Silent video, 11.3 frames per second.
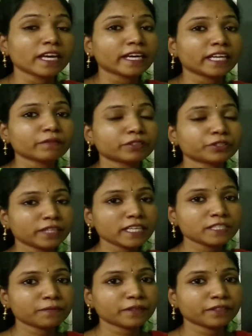In our
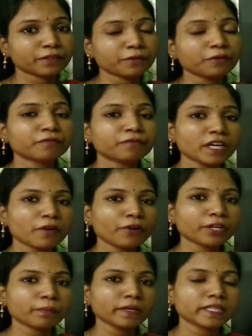today's video, we are
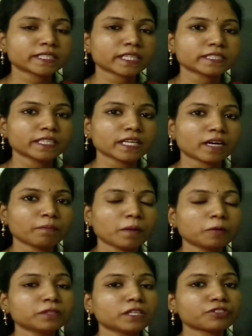going to be discussing
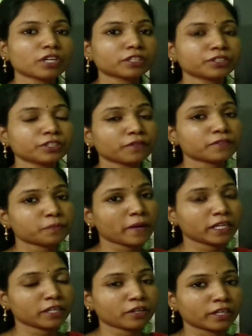about the structure of
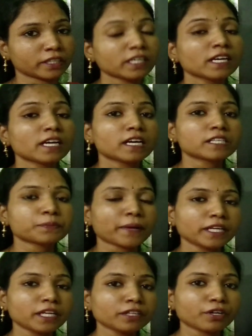spinal cord.
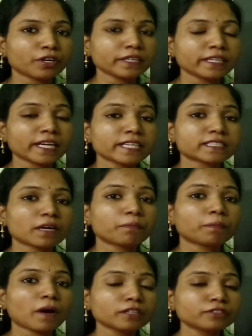Spinal cord is a
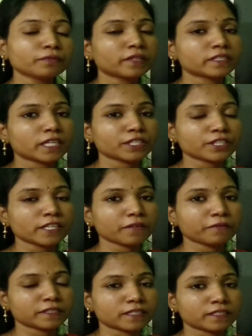part of the central
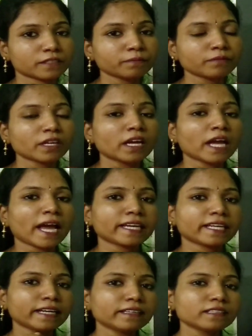nervous system and
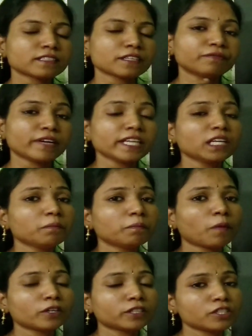it is a very
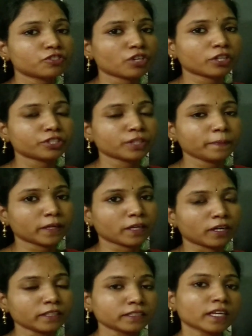important structure
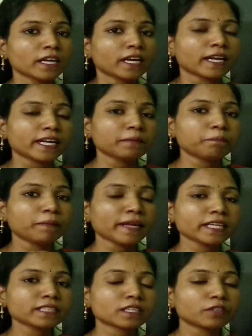because it
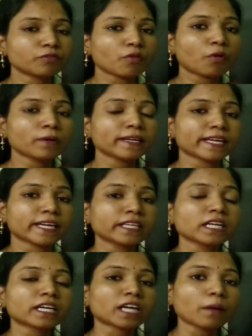plays a role
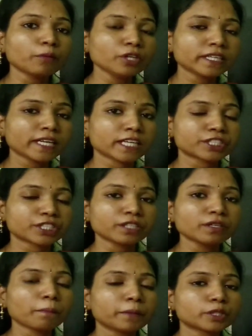in communication
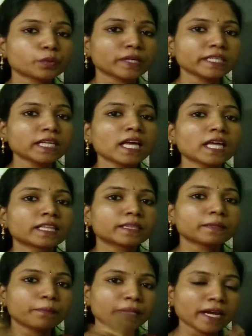between
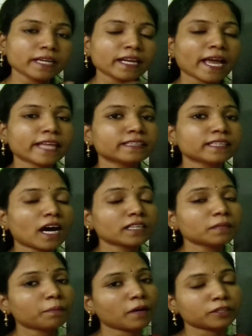the brain and the
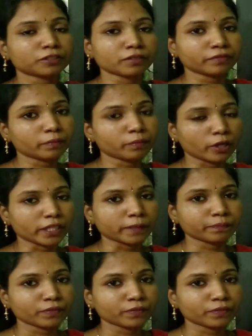other parts of the body.